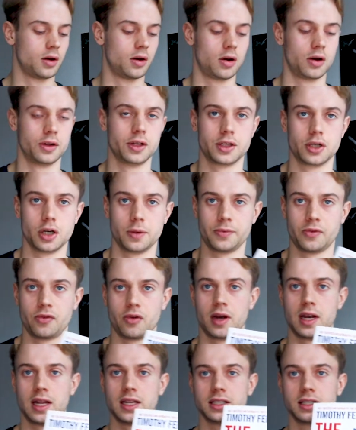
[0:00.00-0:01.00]
on the top
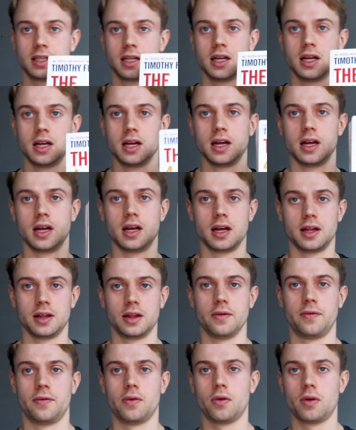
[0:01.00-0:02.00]
three list,
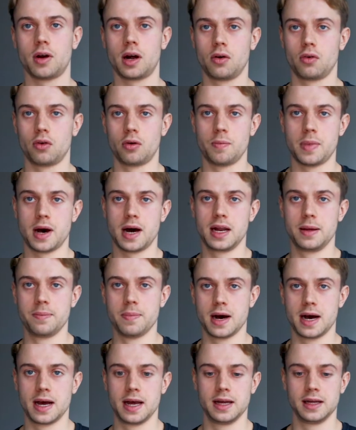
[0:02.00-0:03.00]
The 4-Hour Body
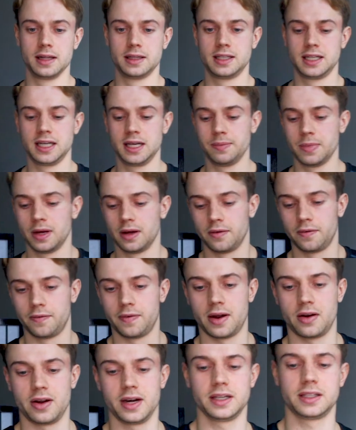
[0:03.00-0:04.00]
by Tim
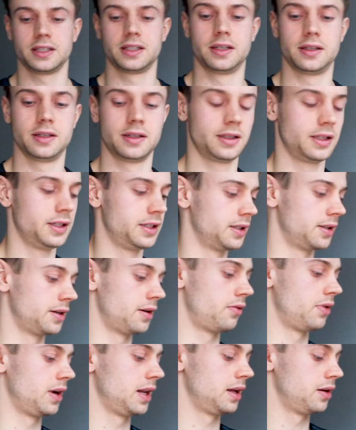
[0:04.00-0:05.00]
Ferriss. This is
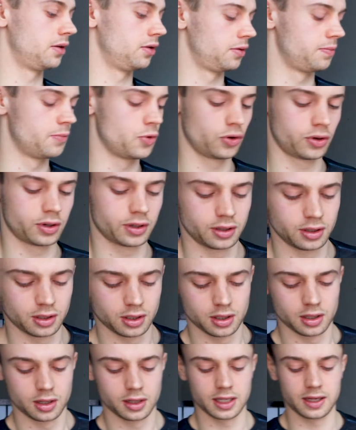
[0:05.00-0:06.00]
a really good book.
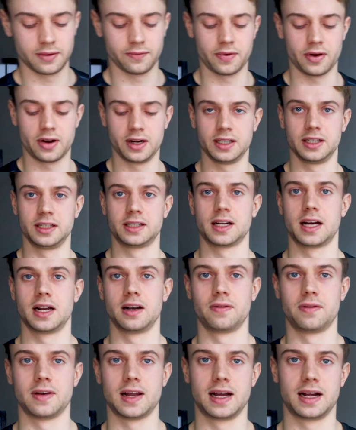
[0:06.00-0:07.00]
Tim Ferriss is kind
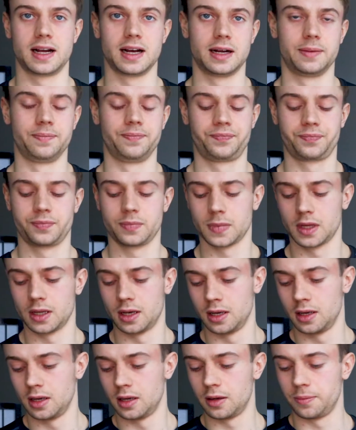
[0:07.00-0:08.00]
of like a
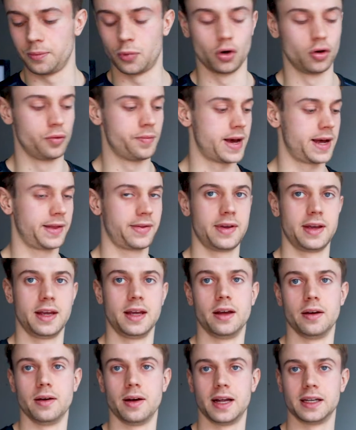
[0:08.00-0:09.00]
polymath.
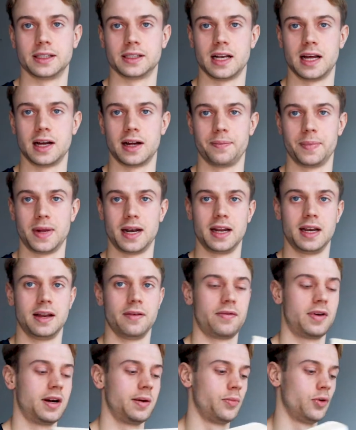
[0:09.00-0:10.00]
He has like many
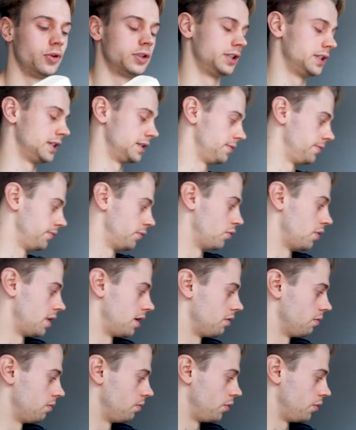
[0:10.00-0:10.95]
different books. He has the 4-Hour